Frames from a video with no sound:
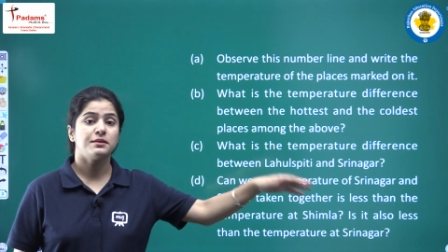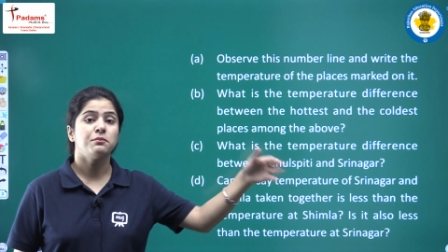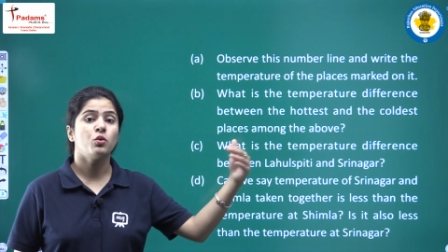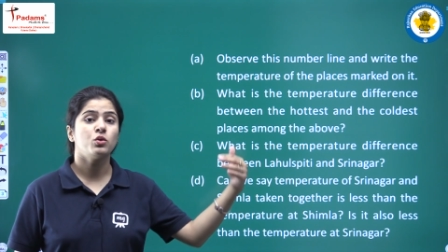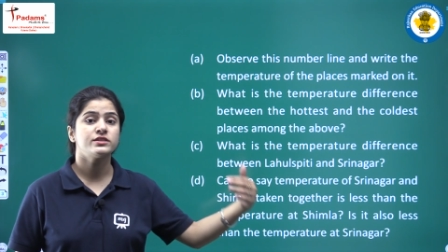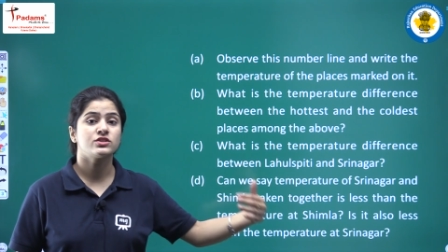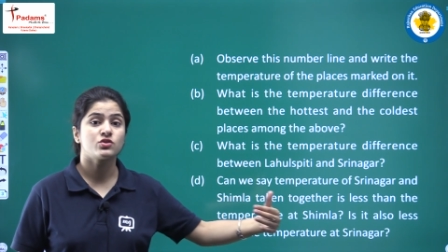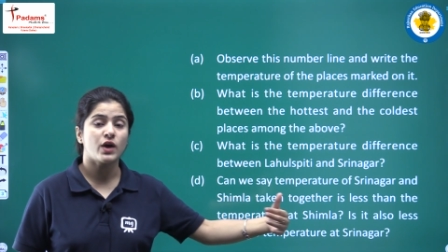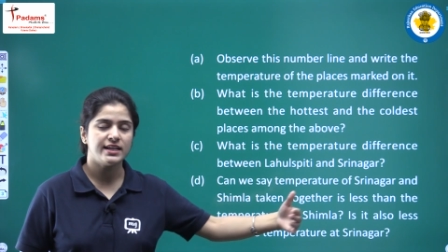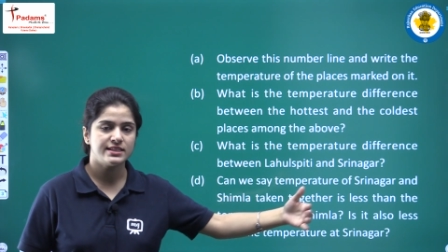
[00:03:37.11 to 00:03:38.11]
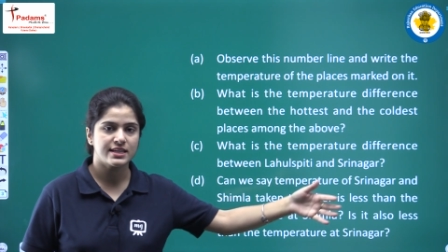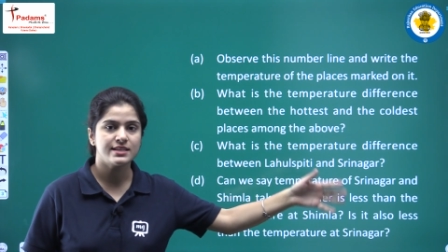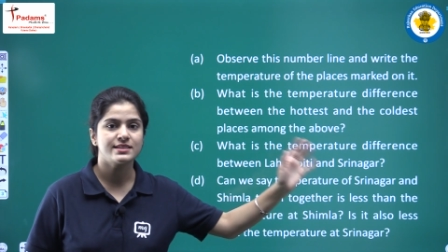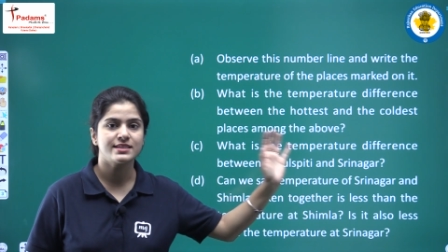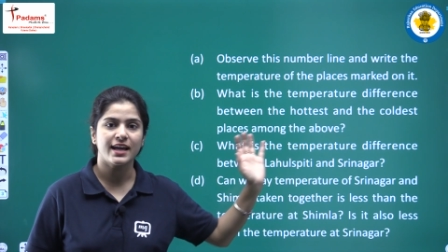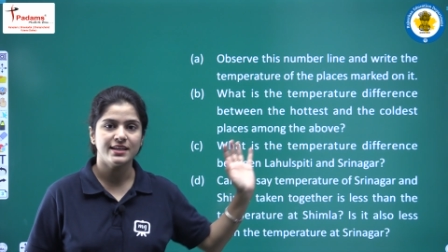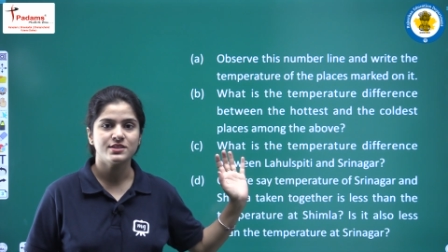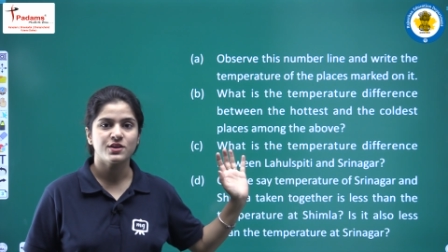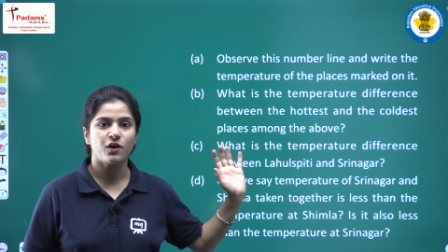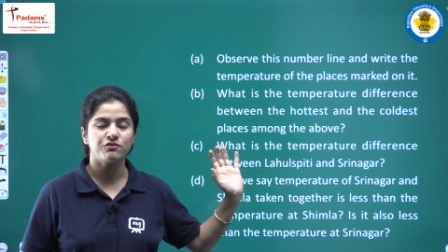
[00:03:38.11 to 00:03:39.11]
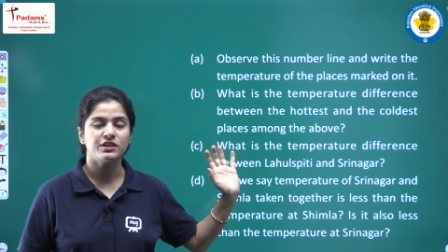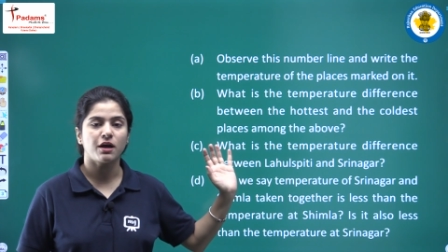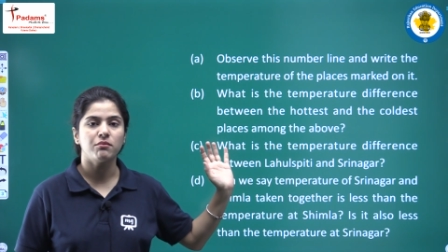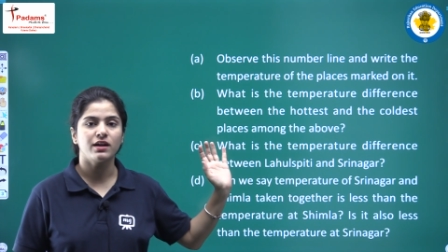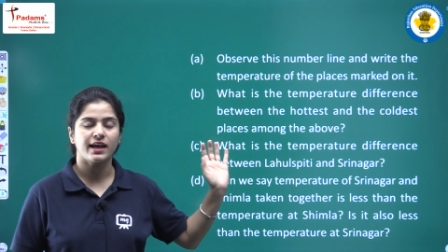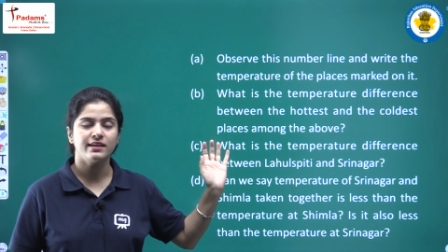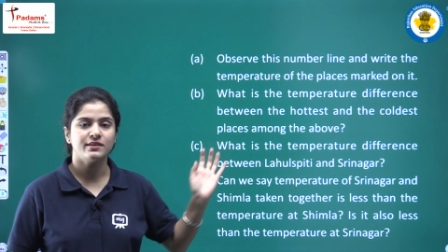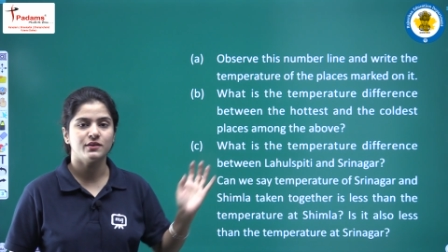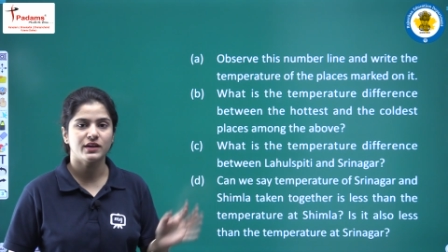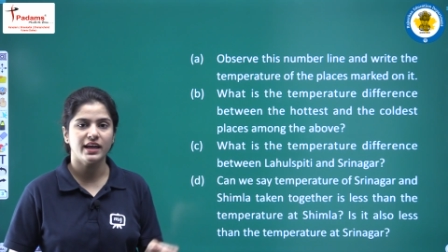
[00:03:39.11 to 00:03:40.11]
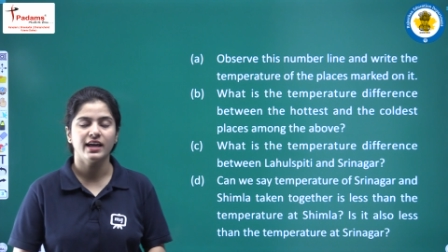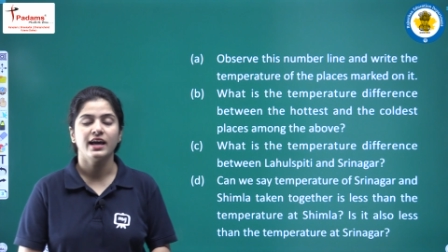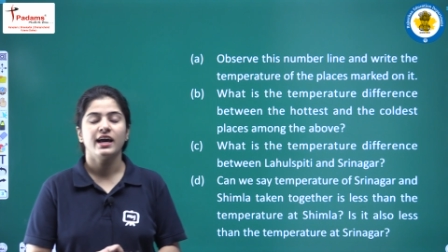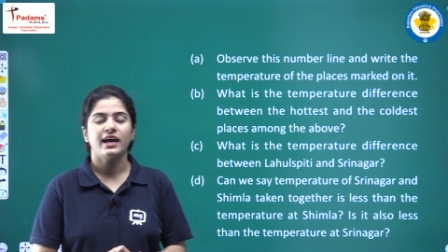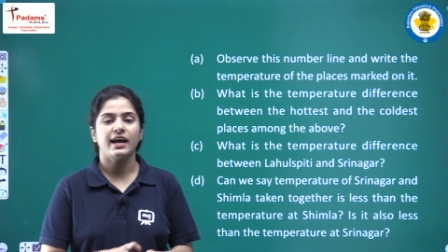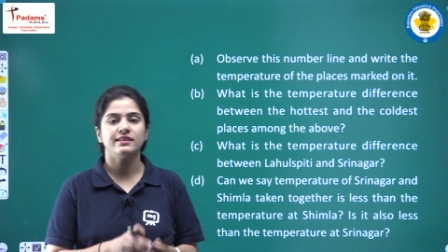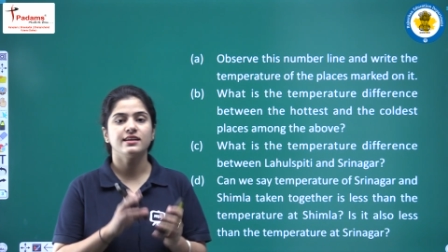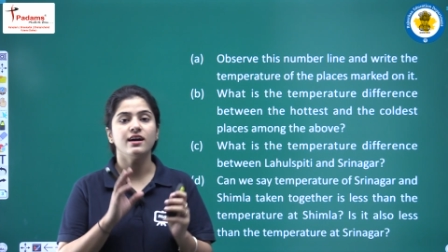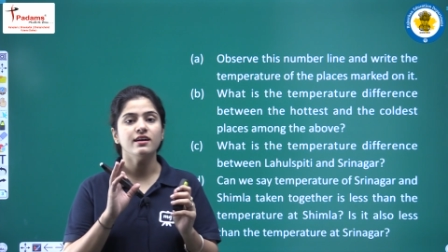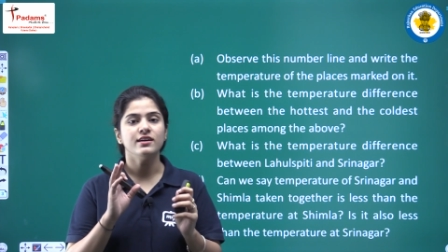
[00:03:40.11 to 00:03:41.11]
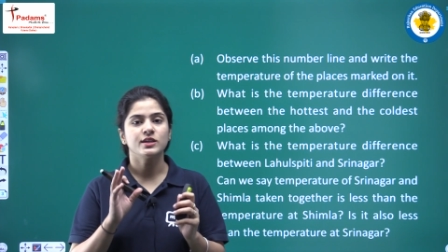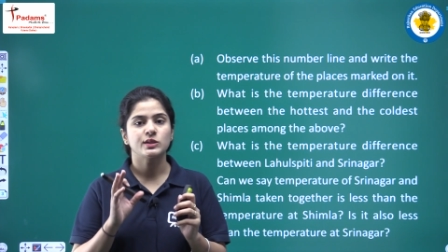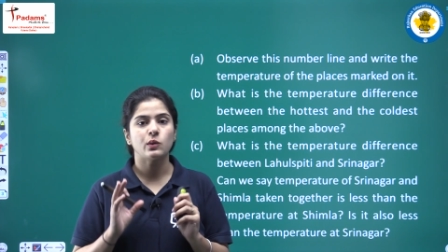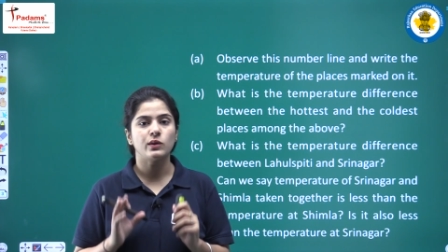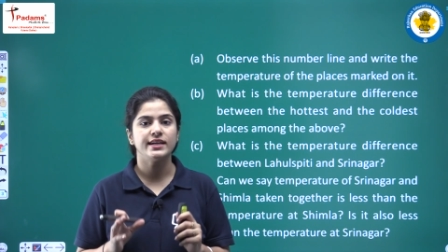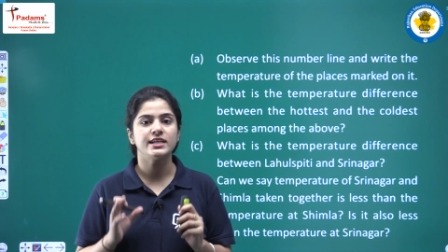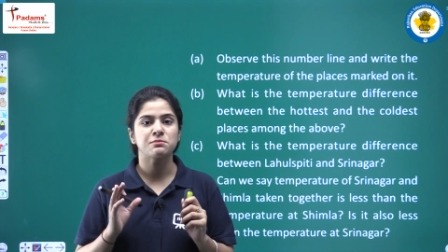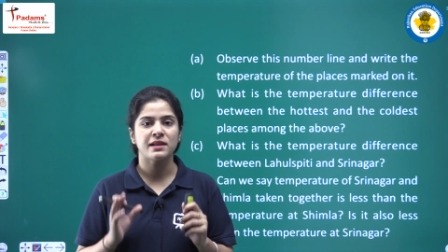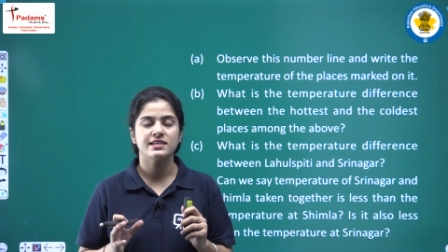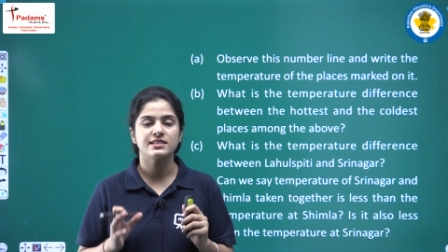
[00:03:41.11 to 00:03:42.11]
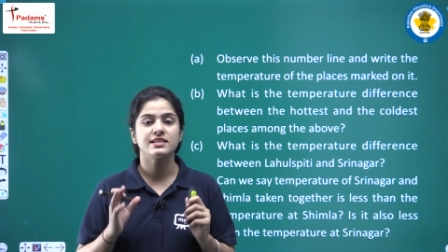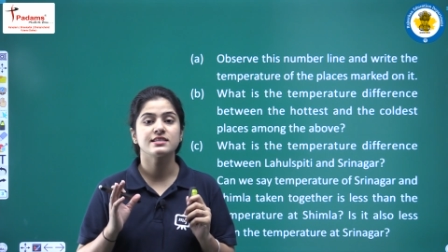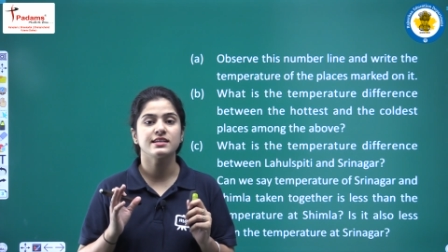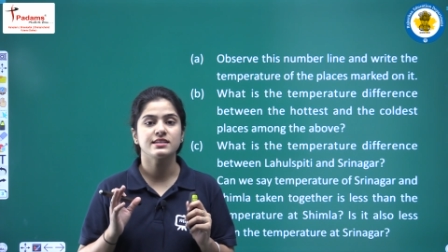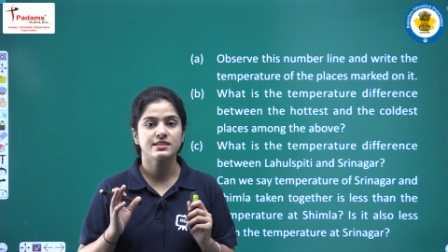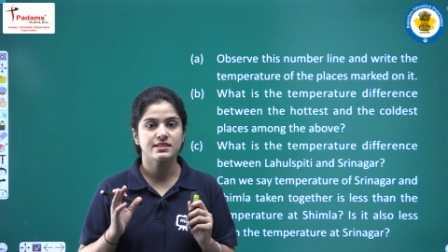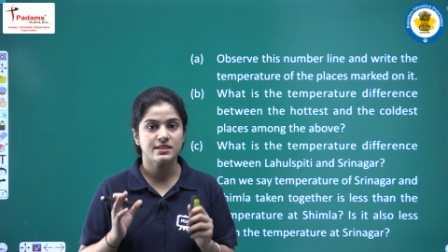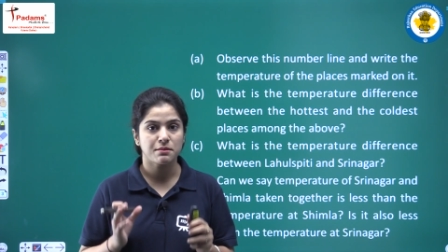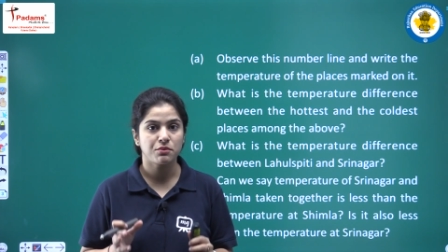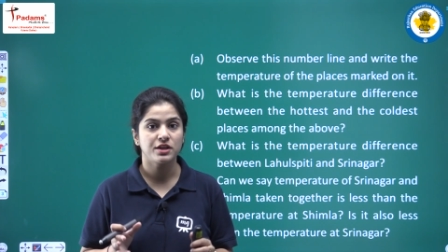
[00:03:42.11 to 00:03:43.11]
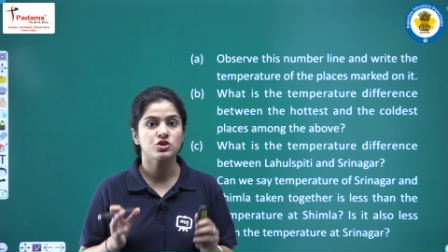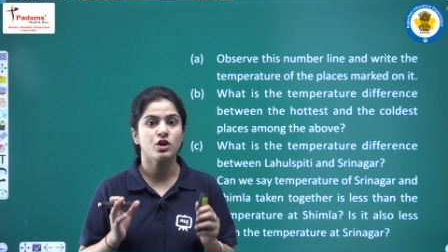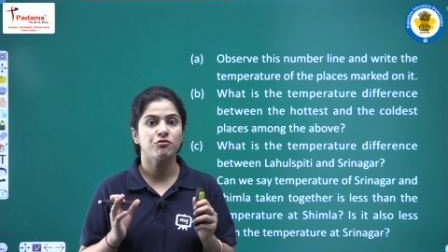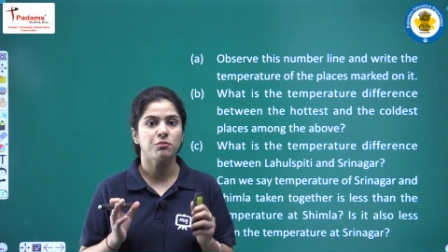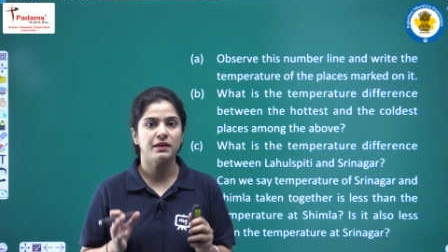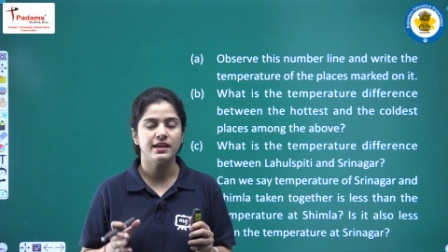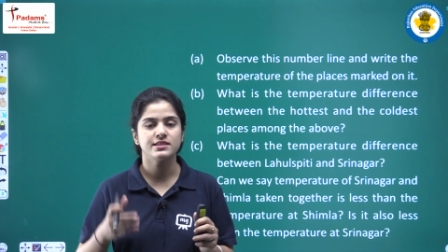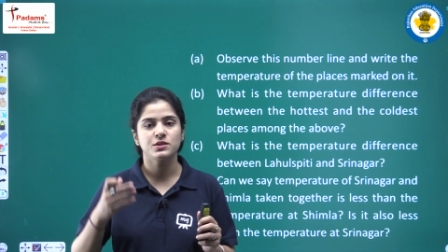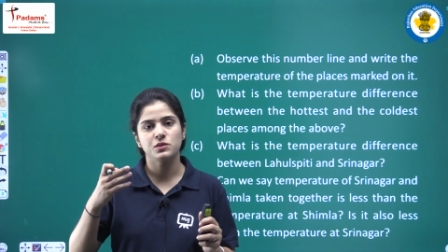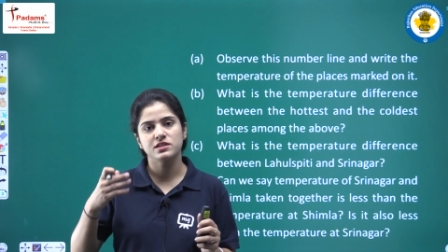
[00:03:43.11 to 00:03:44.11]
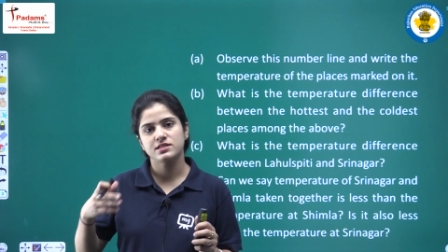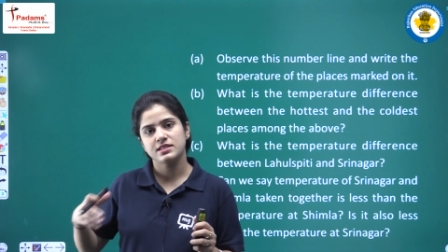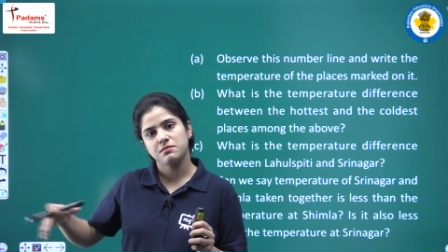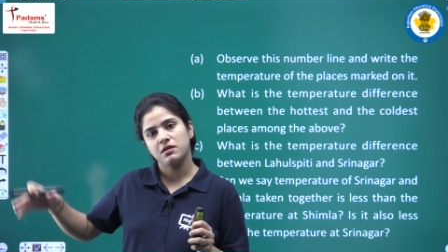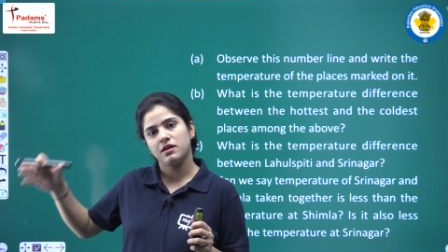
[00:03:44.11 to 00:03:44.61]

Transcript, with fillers: the most rightest side of the number line okay and the coldest place is the temperature of a place who is